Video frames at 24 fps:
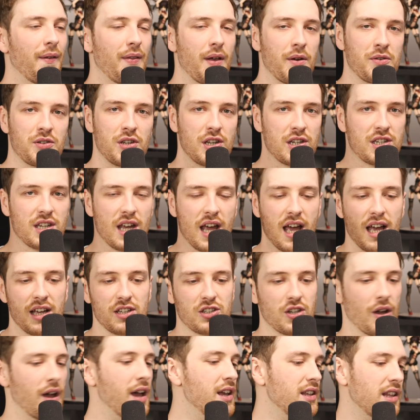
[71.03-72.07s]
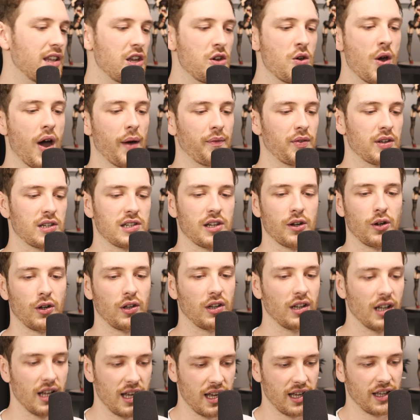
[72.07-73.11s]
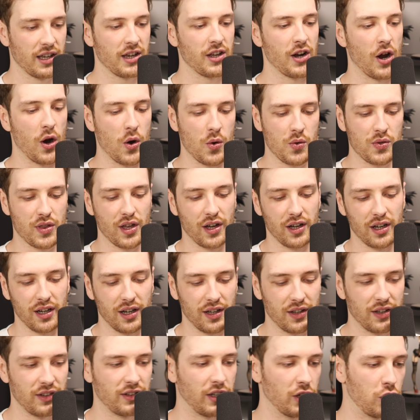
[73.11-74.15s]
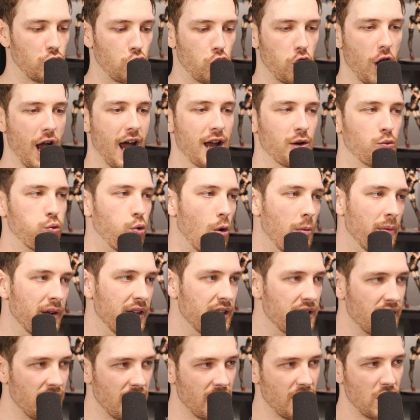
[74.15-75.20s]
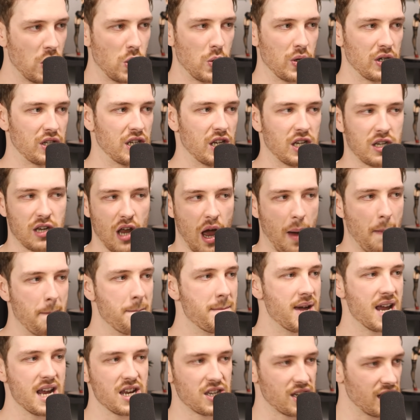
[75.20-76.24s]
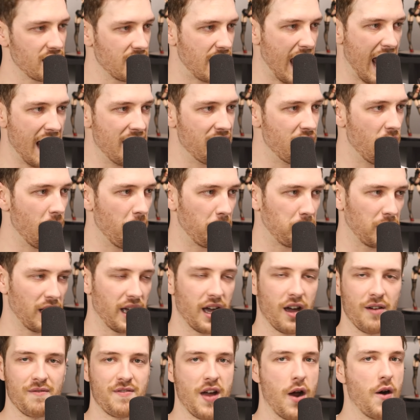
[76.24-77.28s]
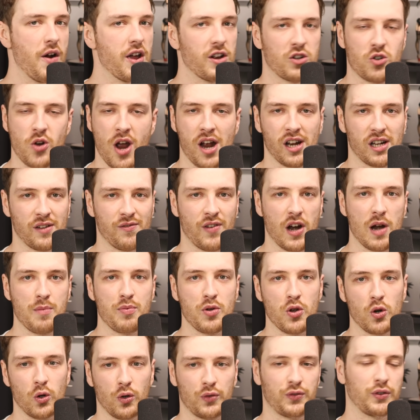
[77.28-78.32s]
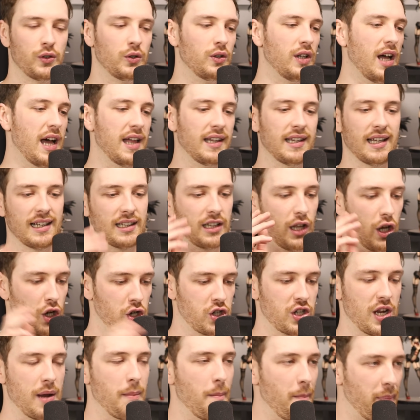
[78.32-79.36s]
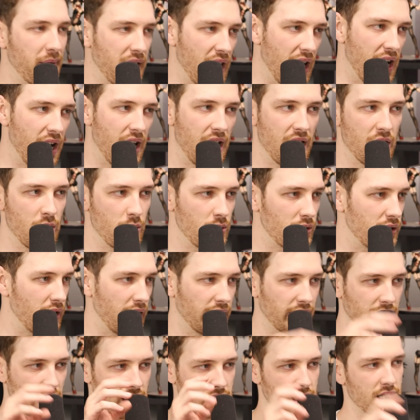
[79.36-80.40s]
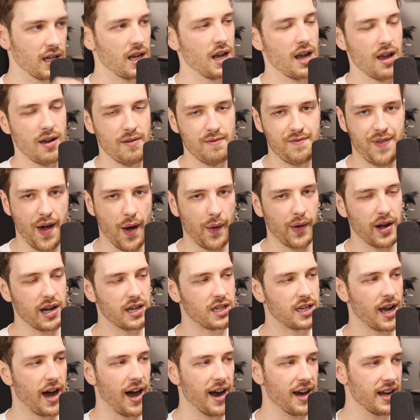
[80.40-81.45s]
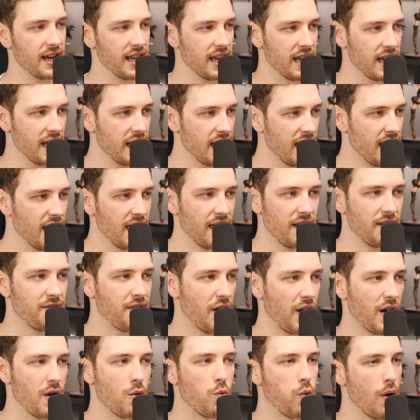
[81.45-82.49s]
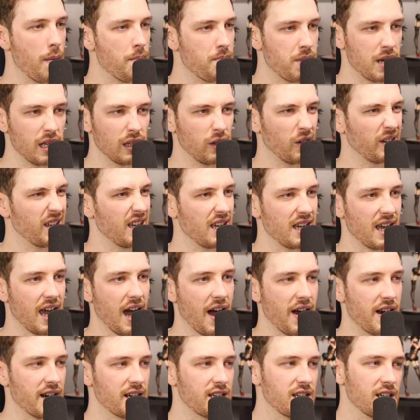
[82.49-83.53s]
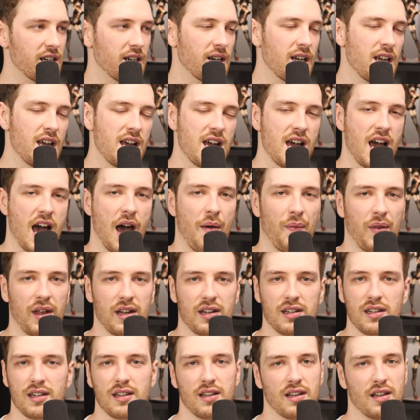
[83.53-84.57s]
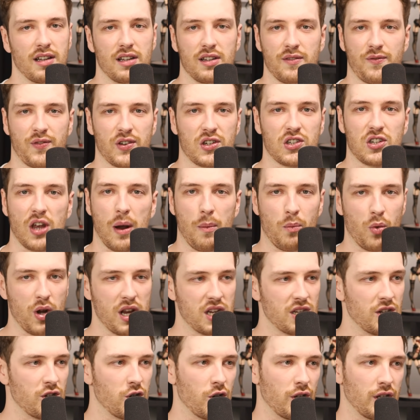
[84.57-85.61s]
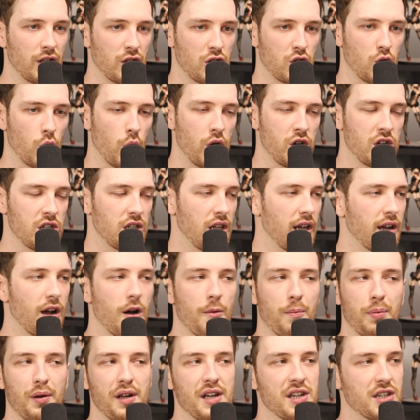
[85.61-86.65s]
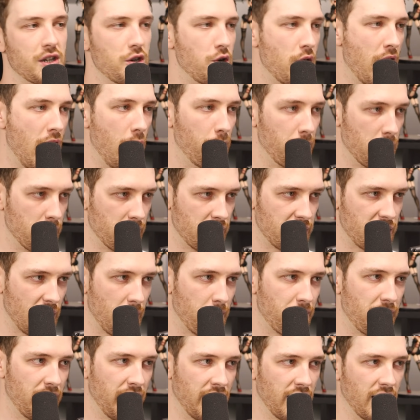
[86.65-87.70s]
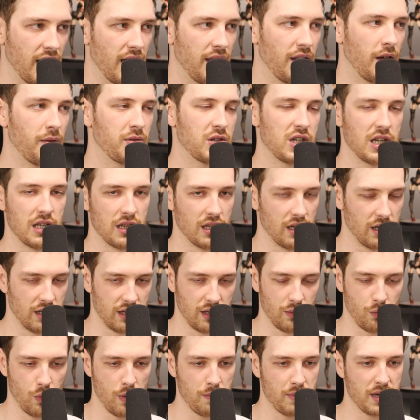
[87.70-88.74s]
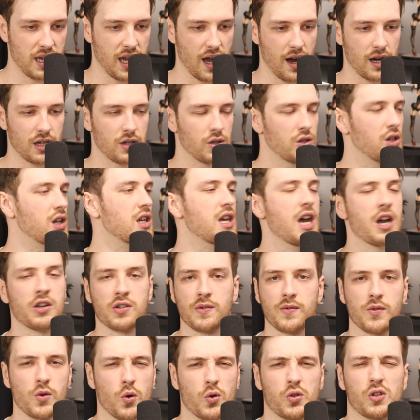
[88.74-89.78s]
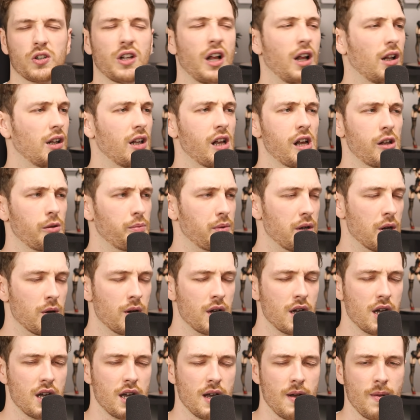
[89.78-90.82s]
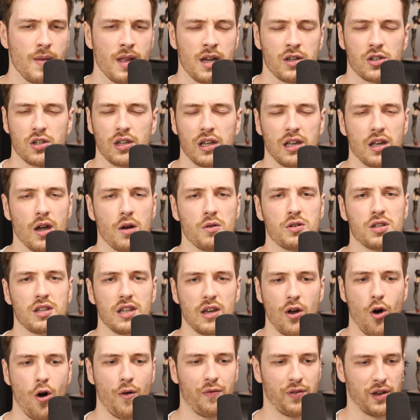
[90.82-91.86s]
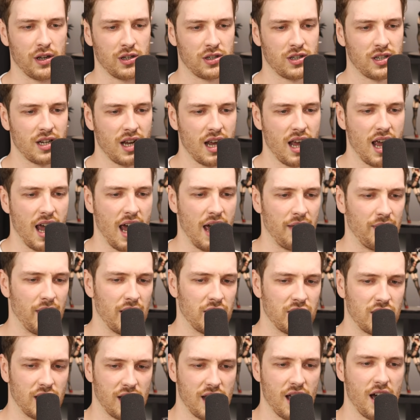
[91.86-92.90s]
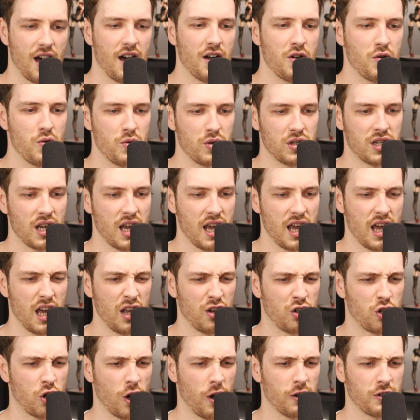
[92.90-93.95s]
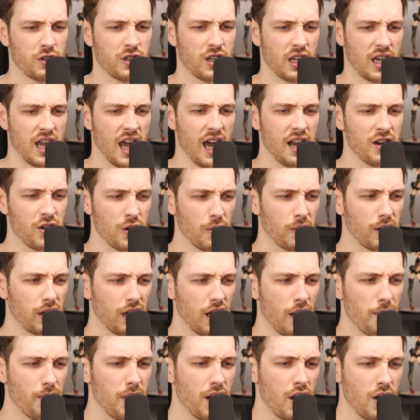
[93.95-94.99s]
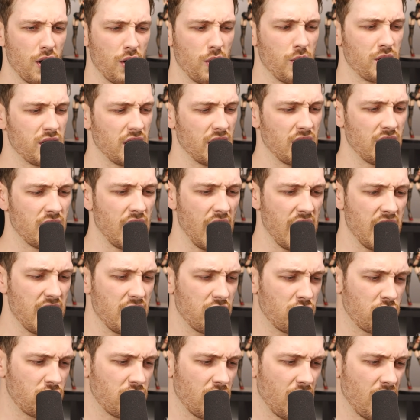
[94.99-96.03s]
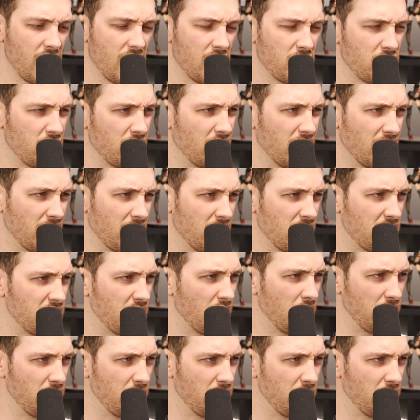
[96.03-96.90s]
know, there was this. So you have this little, you know, the Chad woman who is this amazing kendo player, very attractive, very beautiful, and like the simp guy who's like this very tiny, very wimpy looking character. And then for some reason during the story, she's like, "Oh, please, can you help me with something?" Yeah. And obviously, the wimpy character is like, "Yes, of course, I'll help you." So they go to the office, and there's the guy who's in charge of the kendo club, who's engaged to the